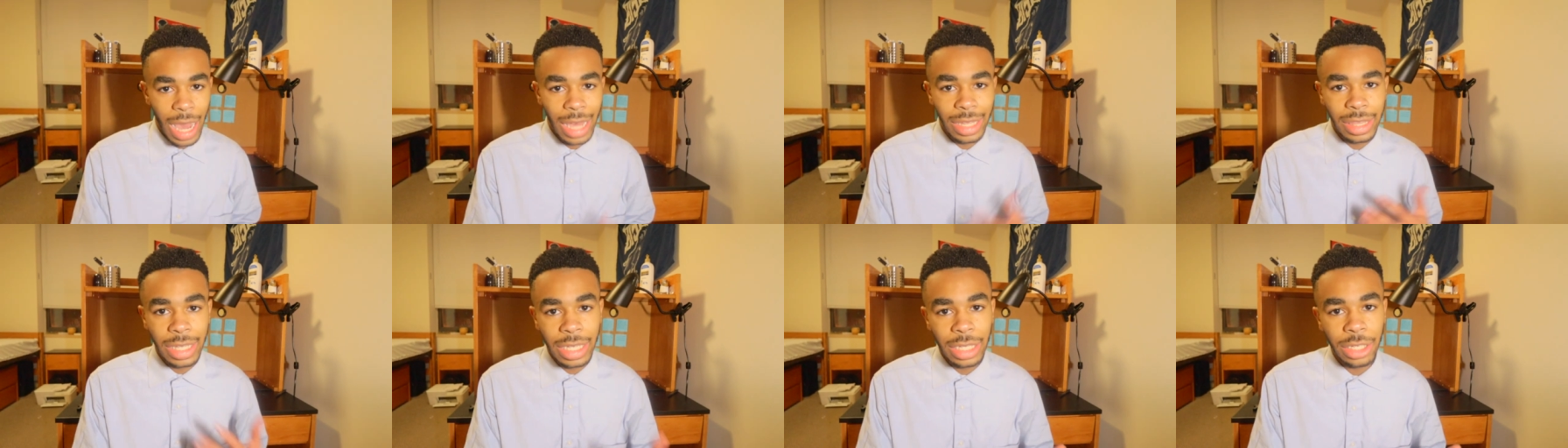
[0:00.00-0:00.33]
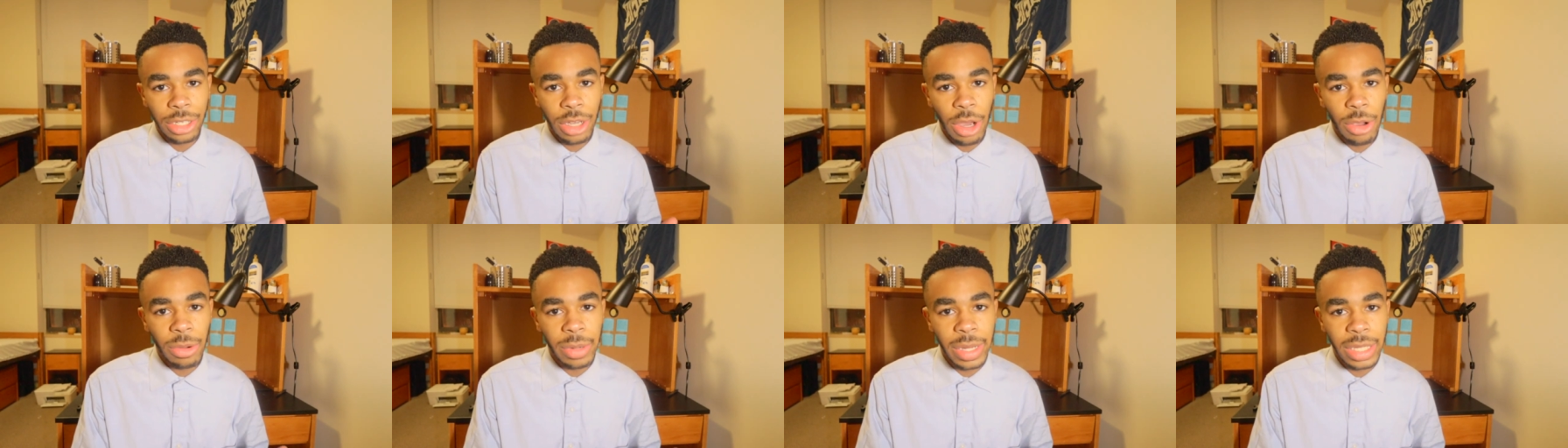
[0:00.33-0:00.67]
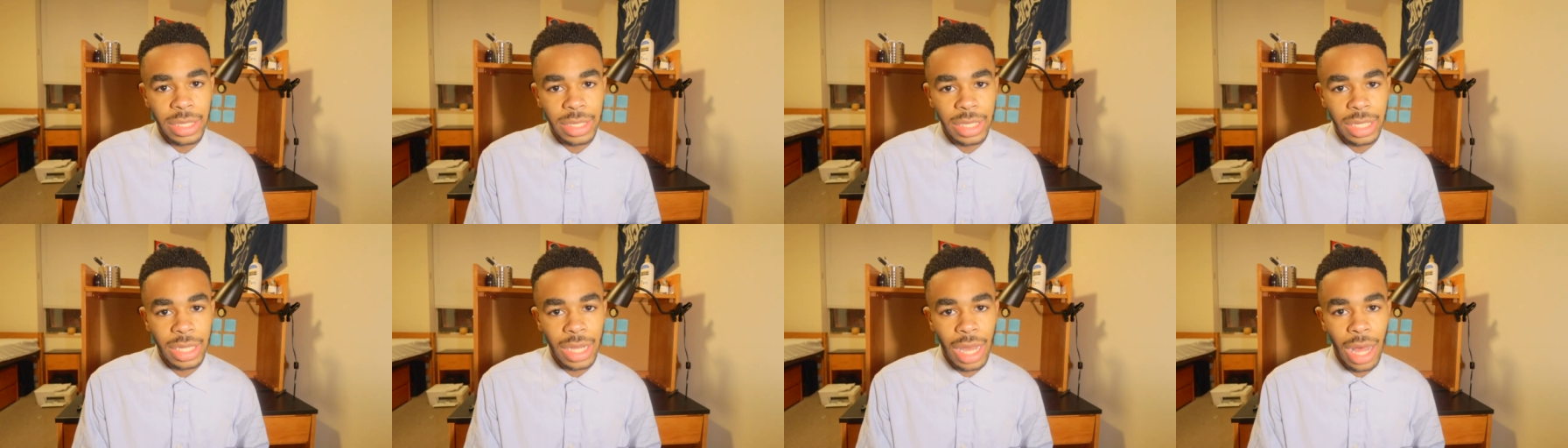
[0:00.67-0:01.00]
I think going
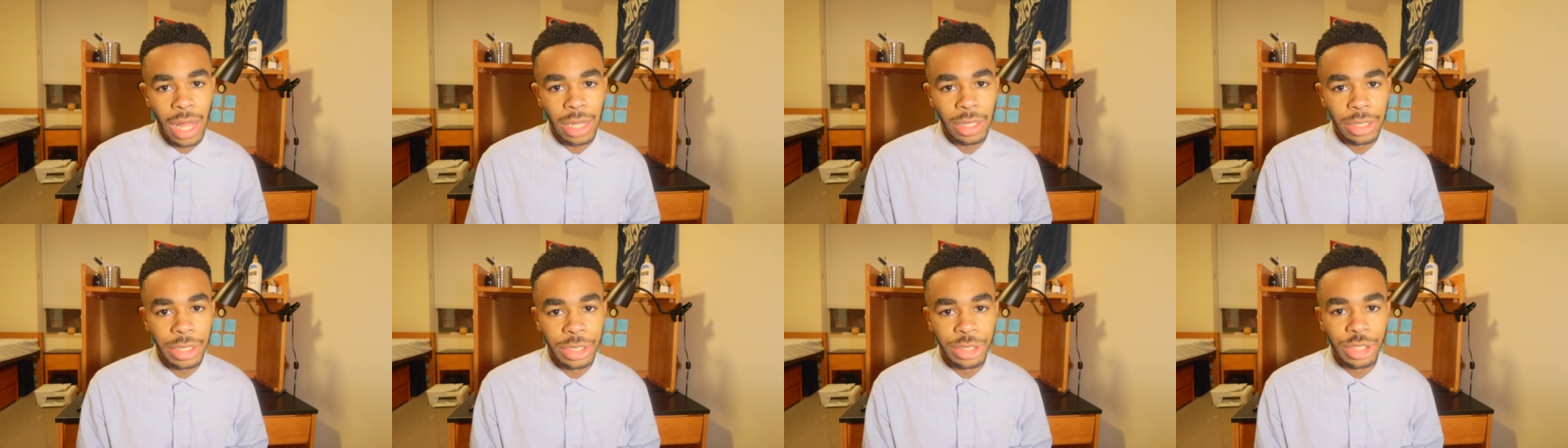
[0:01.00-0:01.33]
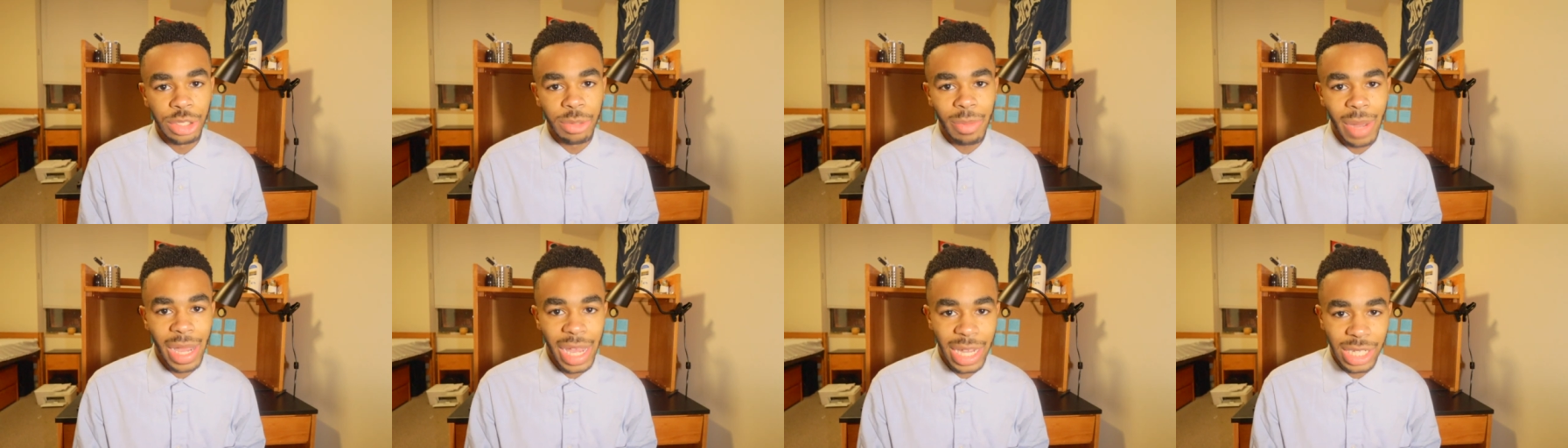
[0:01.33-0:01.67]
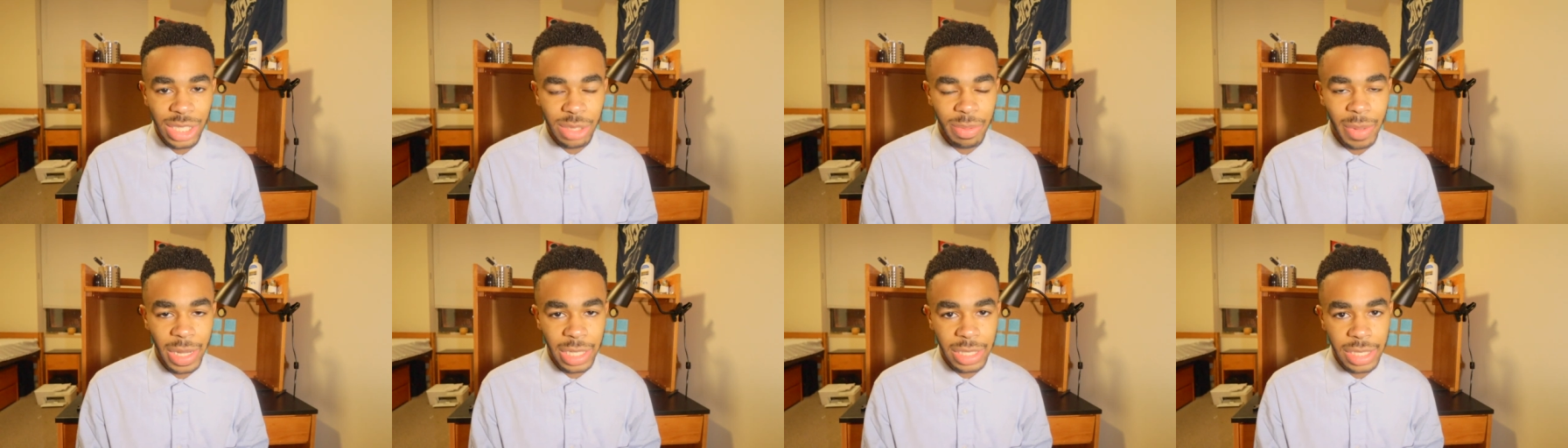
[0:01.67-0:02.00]
into college, my
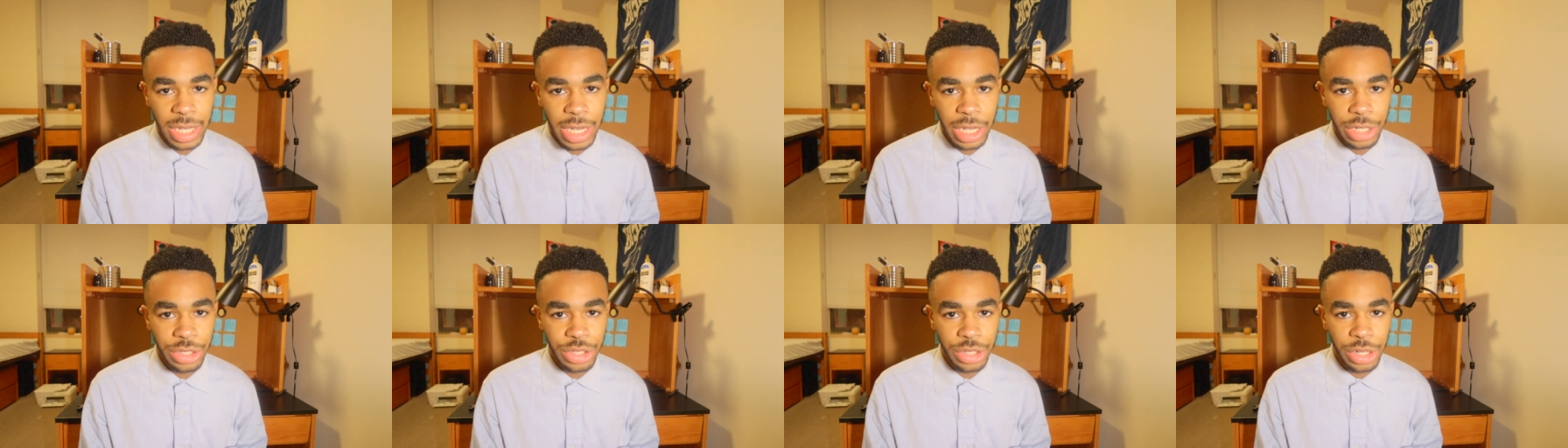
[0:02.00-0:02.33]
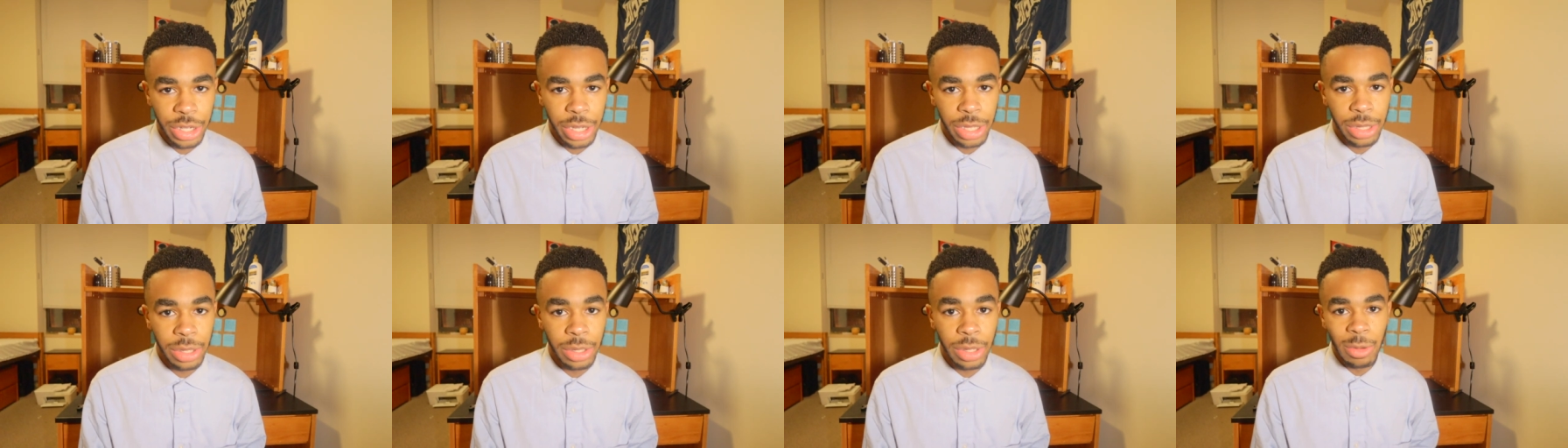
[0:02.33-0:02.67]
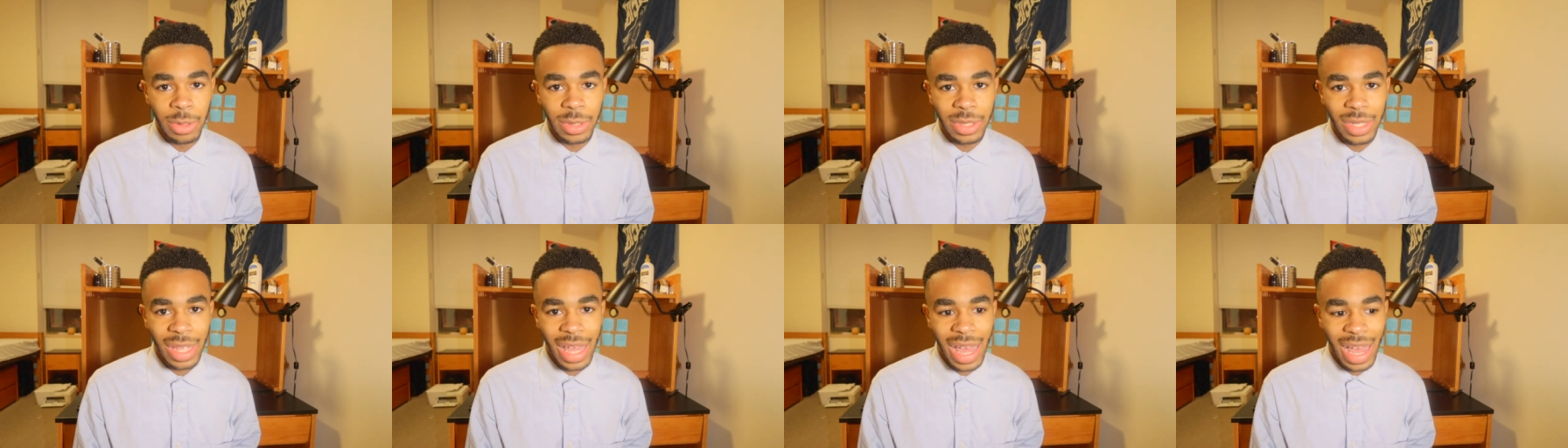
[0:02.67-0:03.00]
expectation
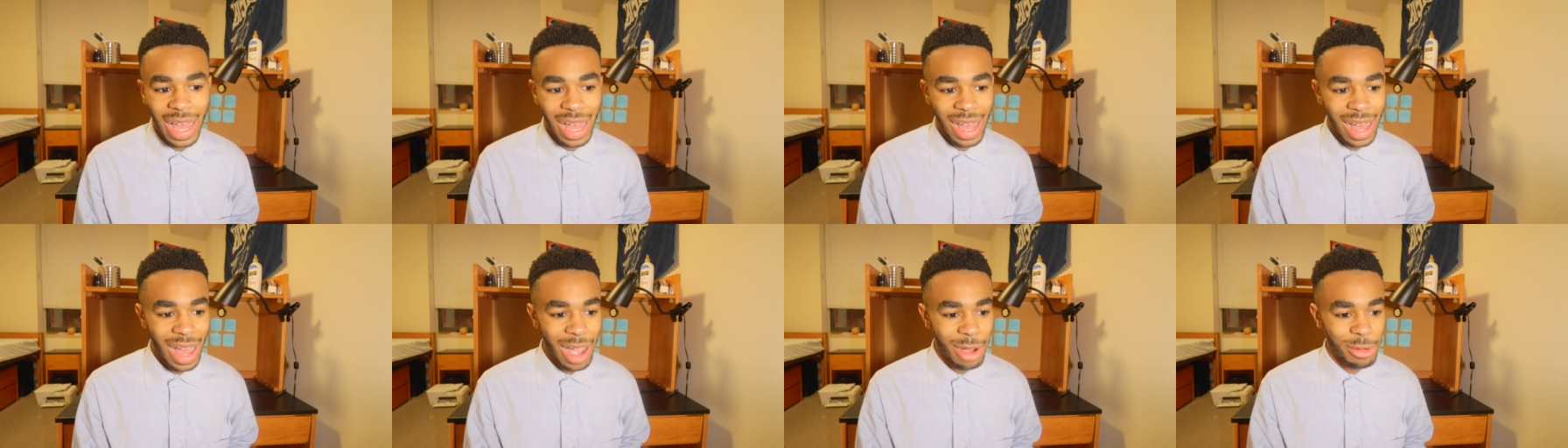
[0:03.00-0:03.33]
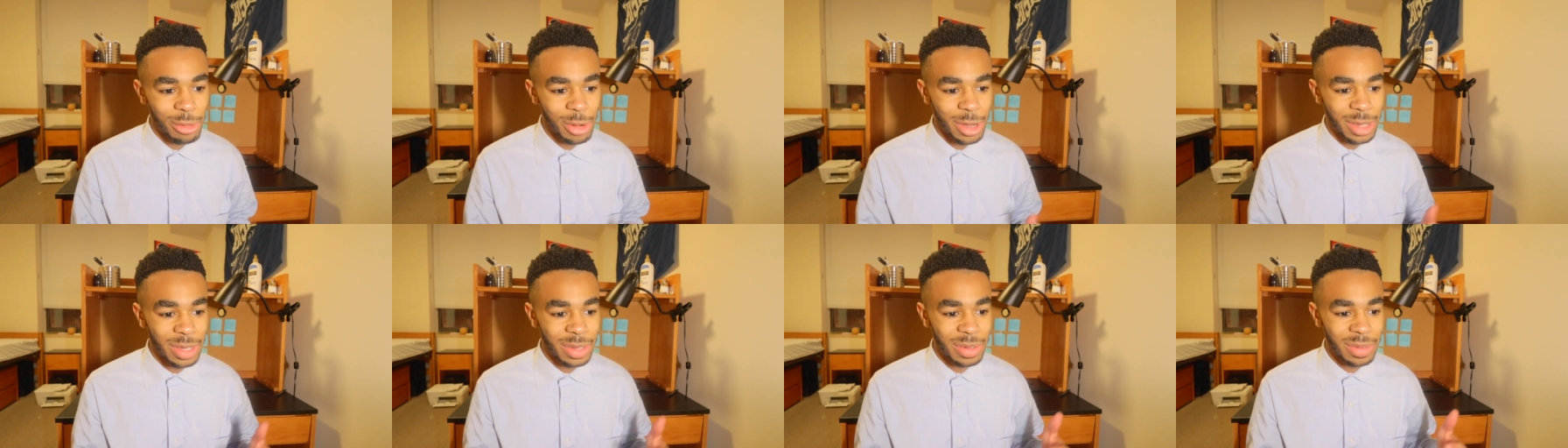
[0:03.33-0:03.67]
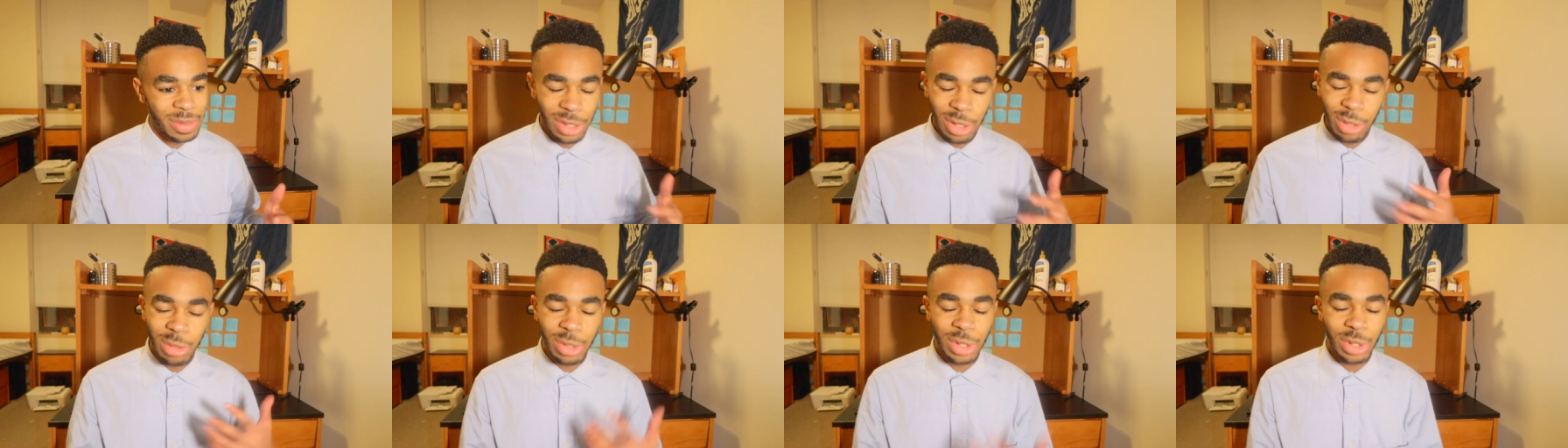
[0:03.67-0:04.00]
was that I
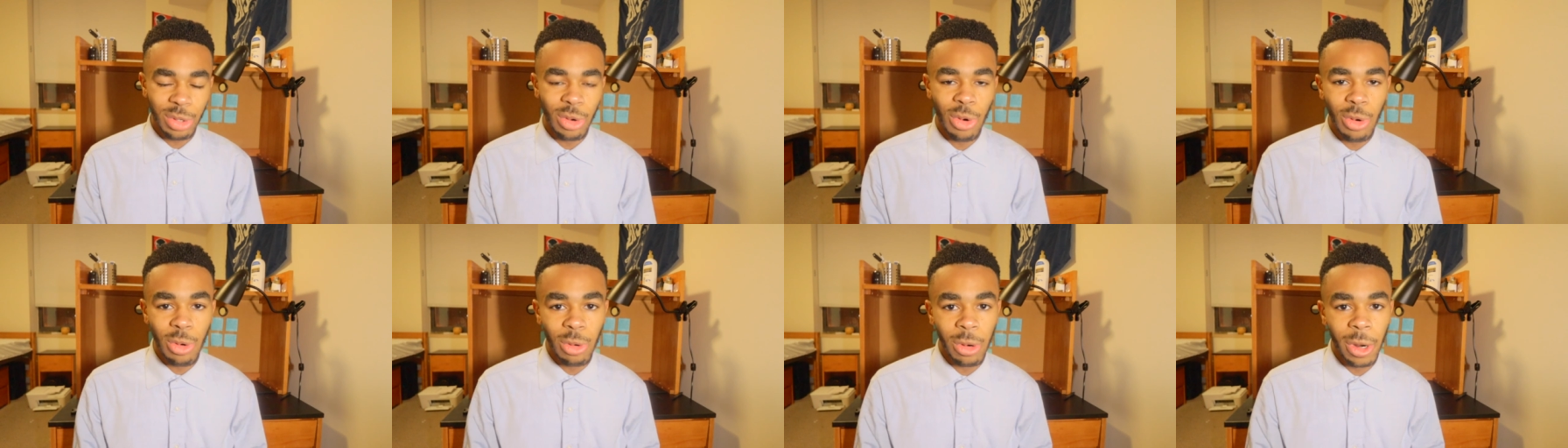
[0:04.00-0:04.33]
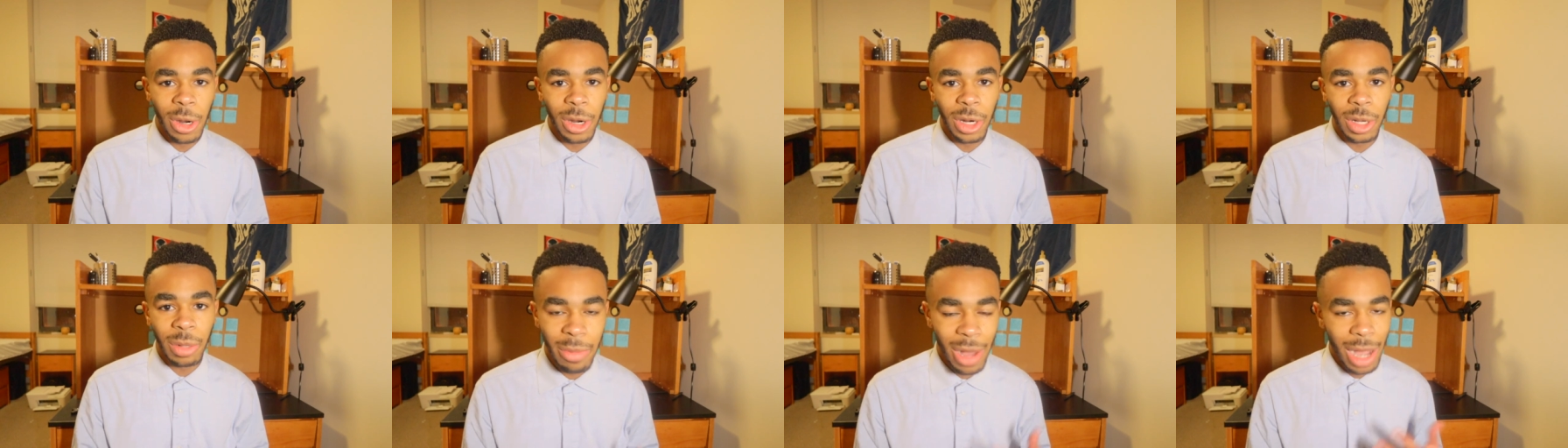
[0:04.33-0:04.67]
would do schoolwork,